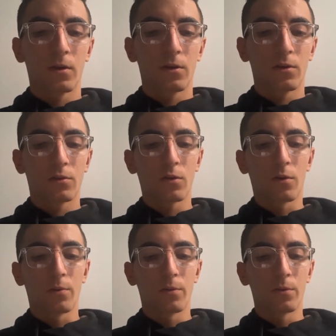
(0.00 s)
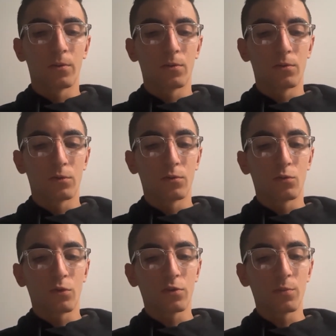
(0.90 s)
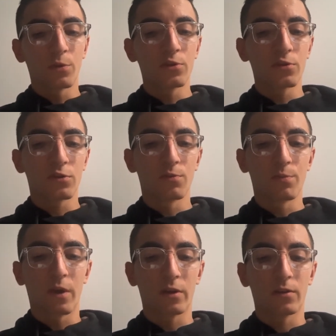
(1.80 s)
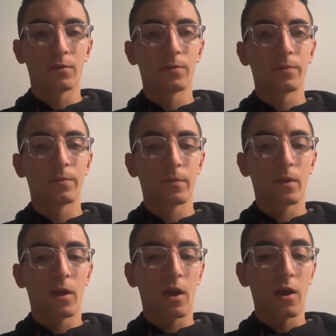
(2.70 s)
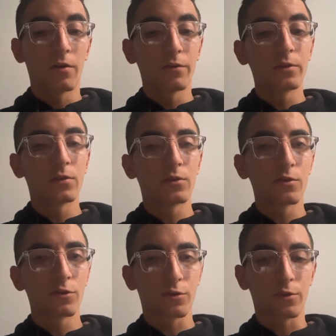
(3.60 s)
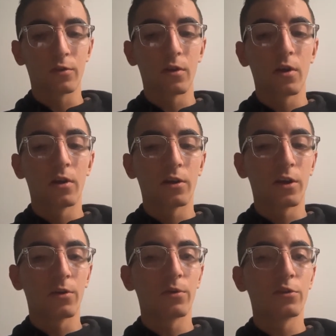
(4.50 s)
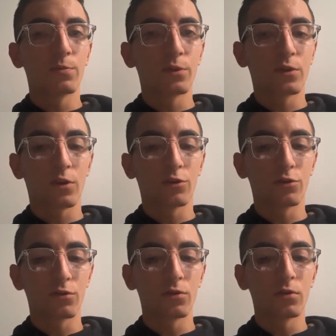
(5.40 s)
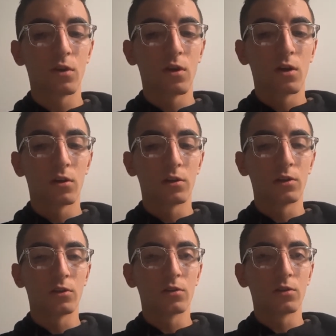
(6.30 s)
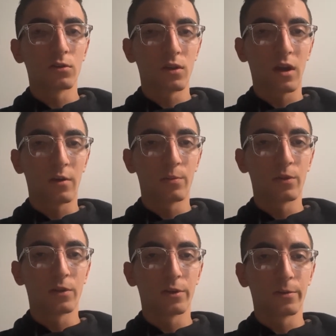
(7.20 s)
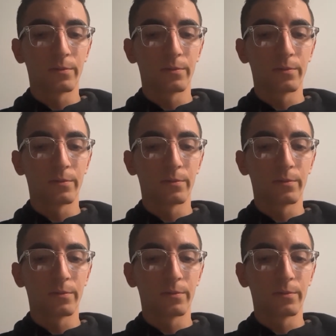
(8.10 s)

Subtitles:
So, what's the business impact? Every decision carries potential legal liability.